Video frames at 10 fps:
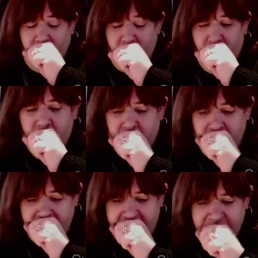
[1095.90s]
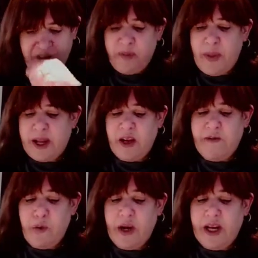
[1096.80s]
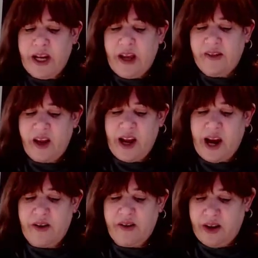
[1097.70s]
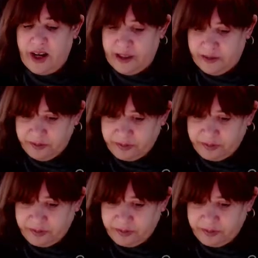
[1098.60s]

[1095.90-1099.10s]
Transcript: after spending 40 days on Har Sinai.